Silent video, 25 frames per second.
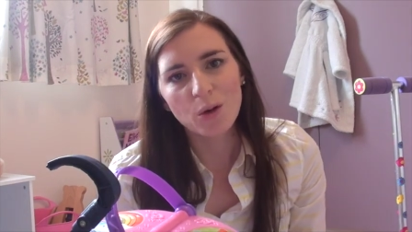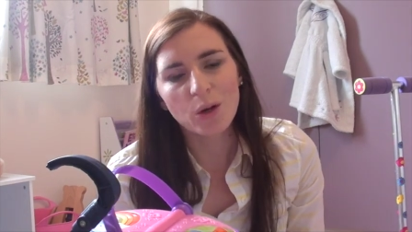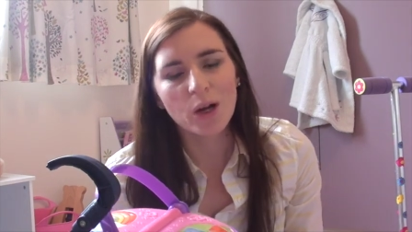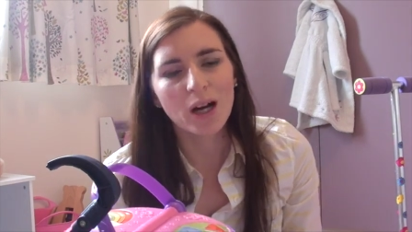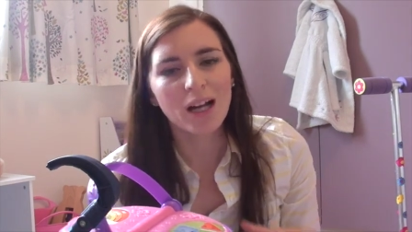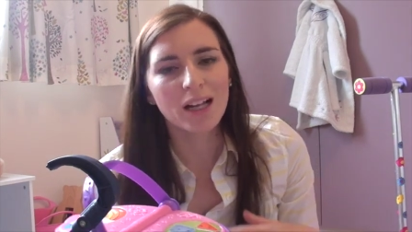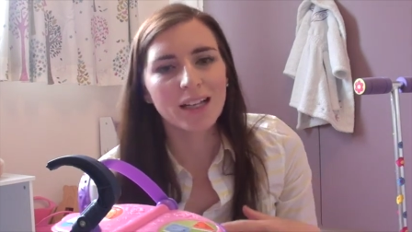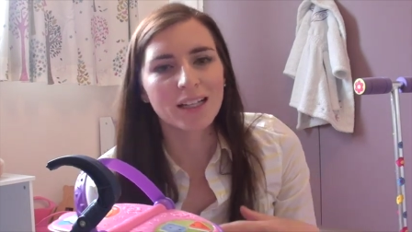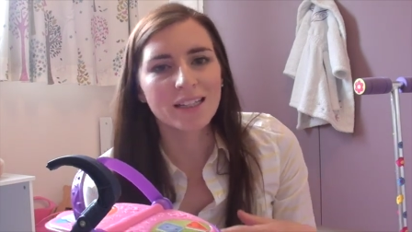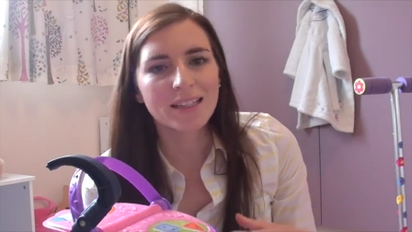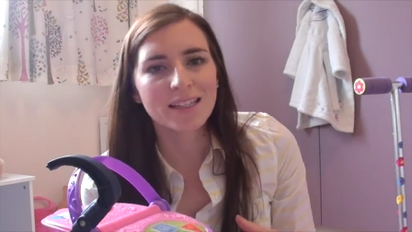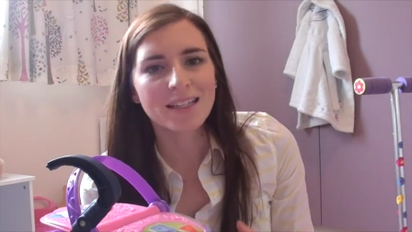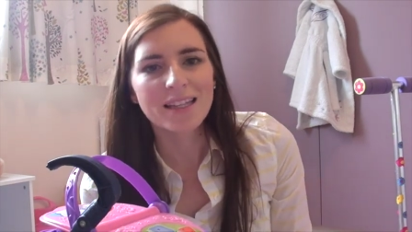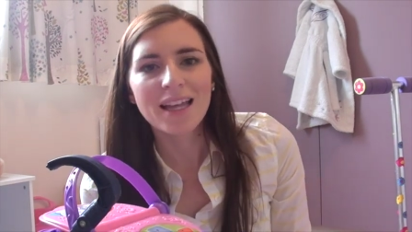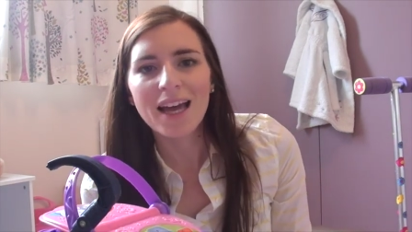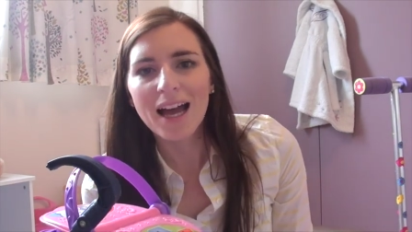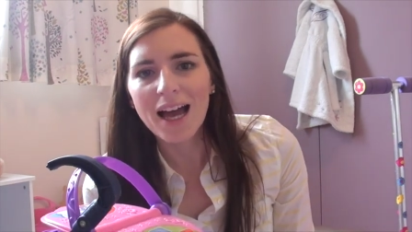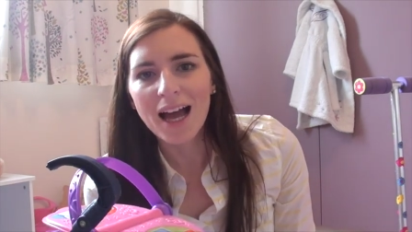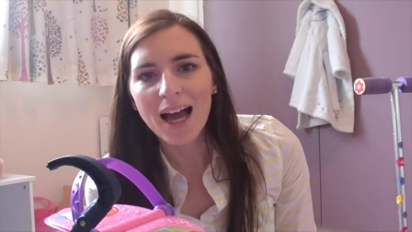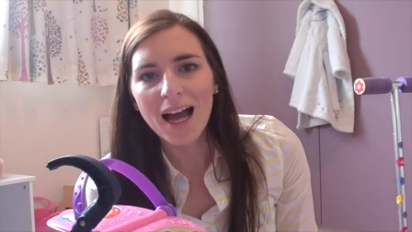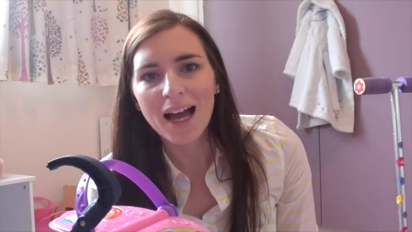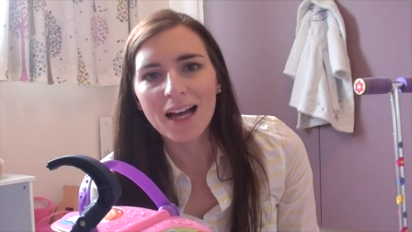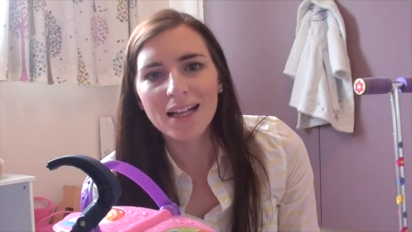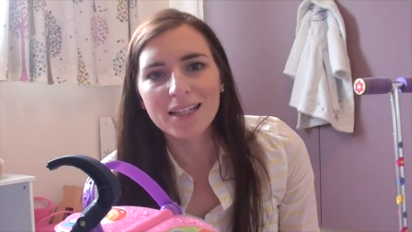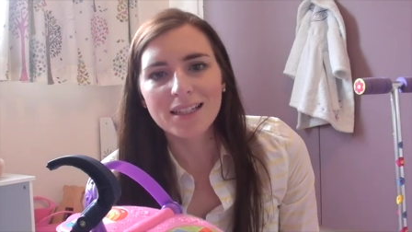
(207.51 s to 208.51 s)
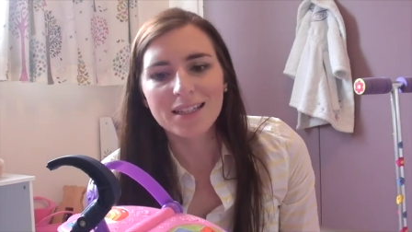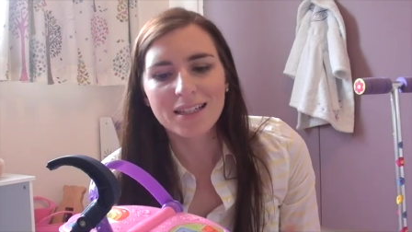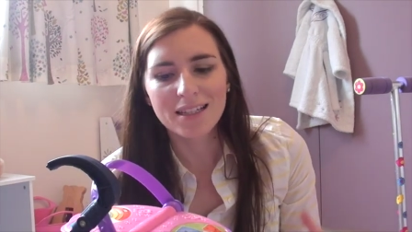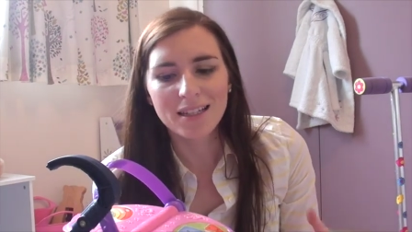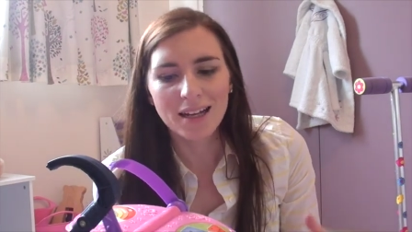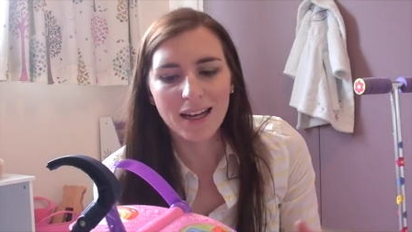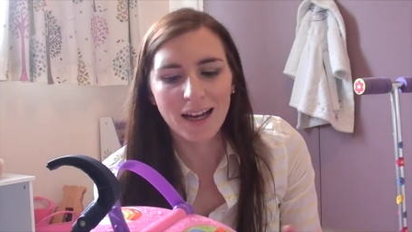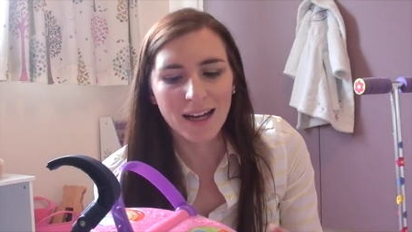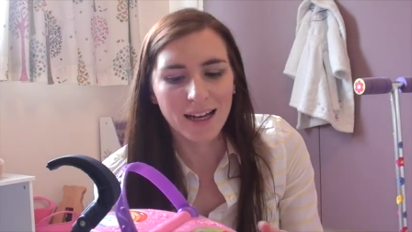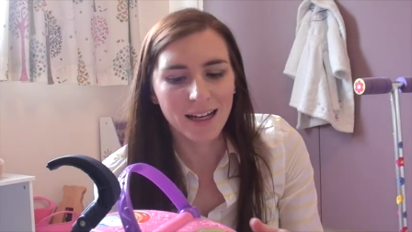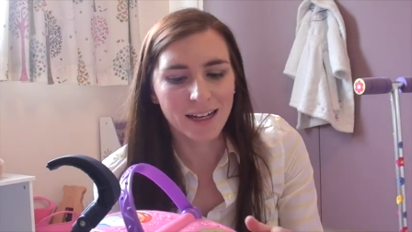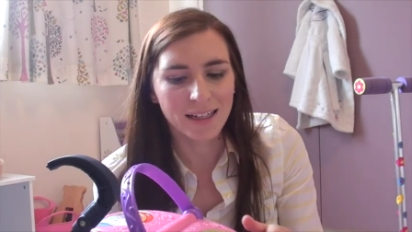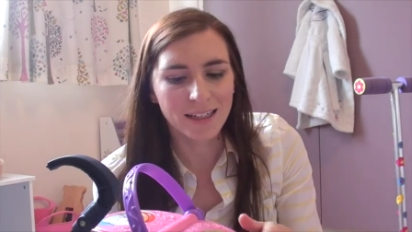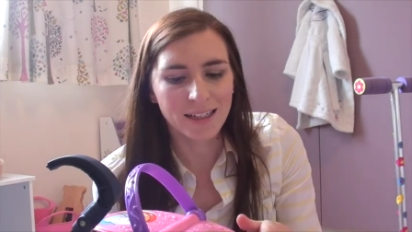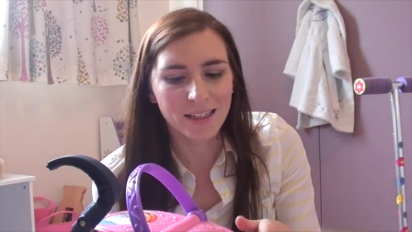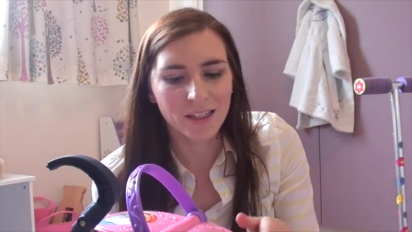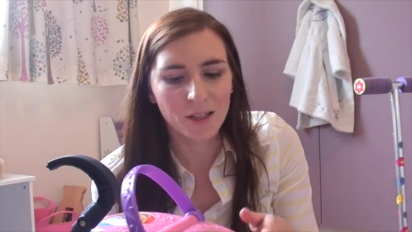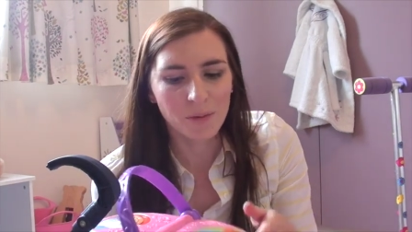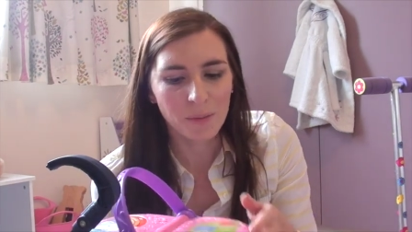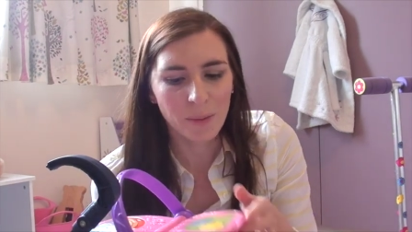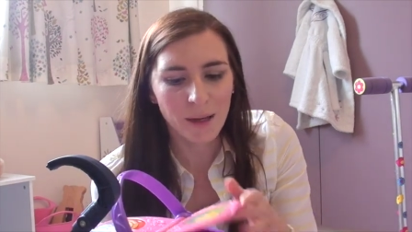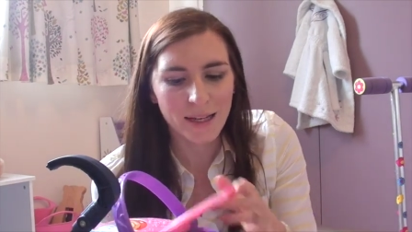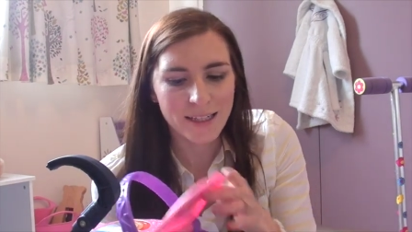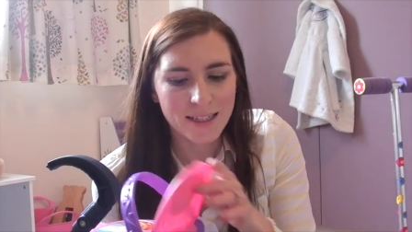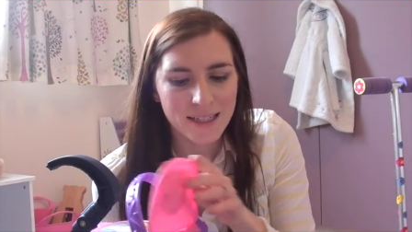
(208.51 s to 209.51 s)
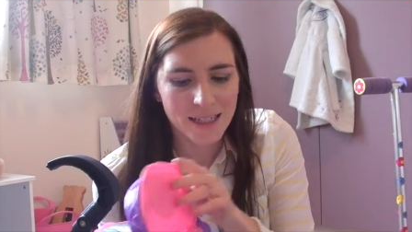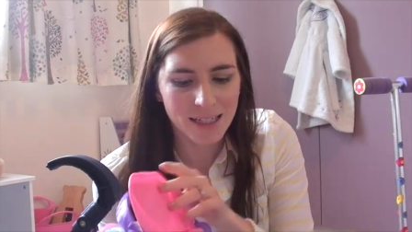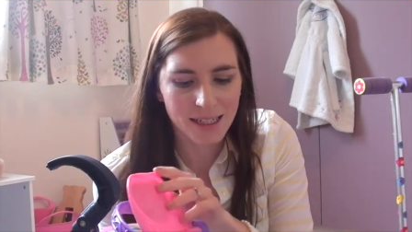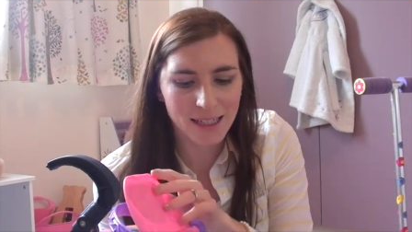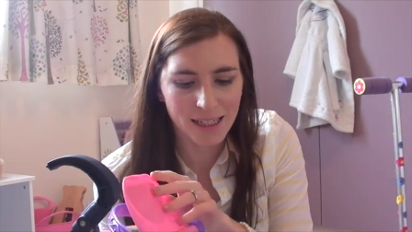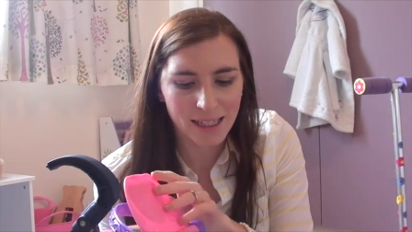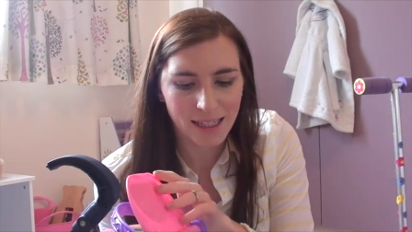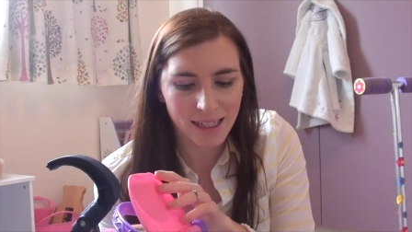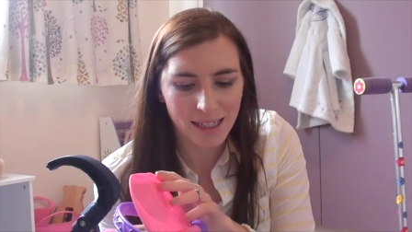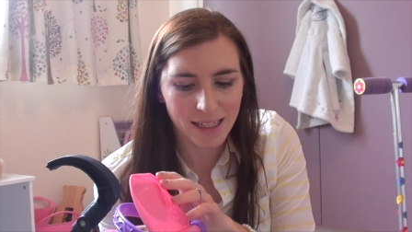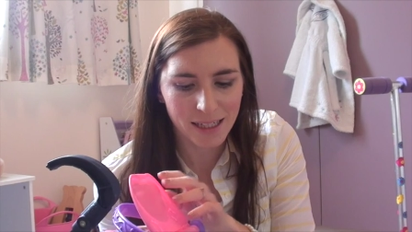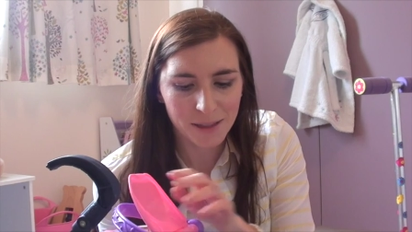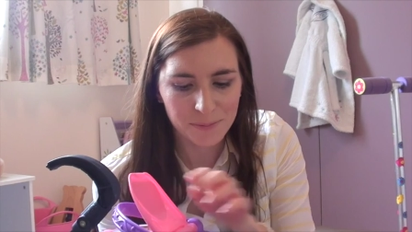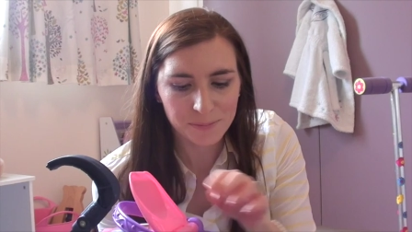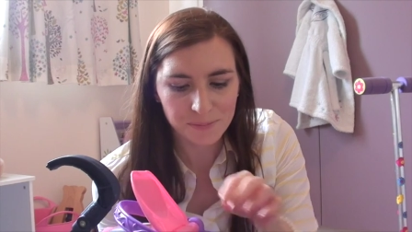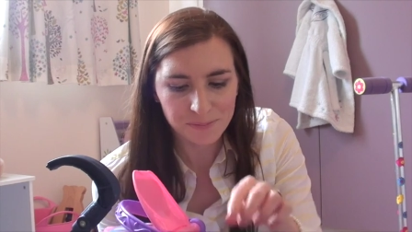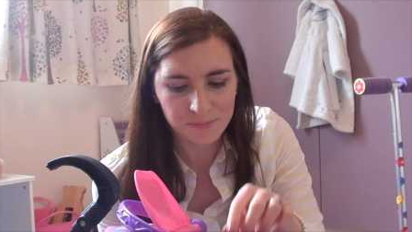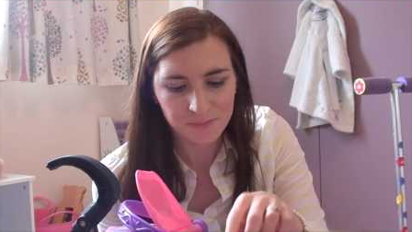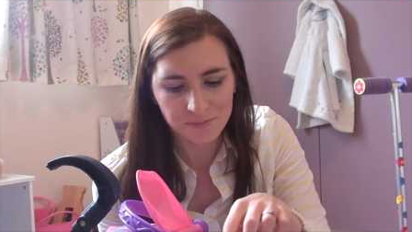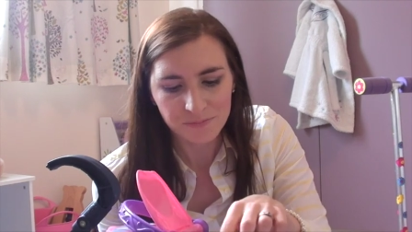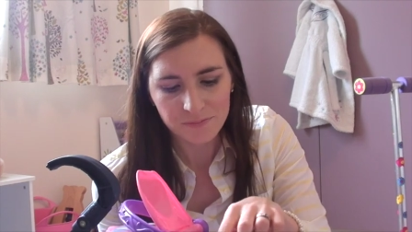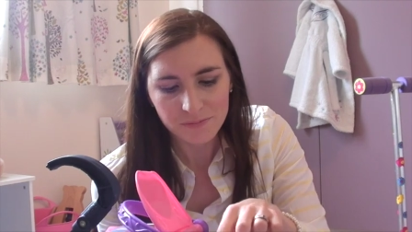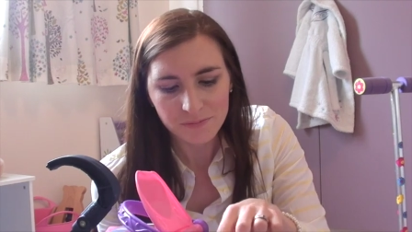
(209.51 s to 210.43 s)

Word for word: what colour's that. And um, you basically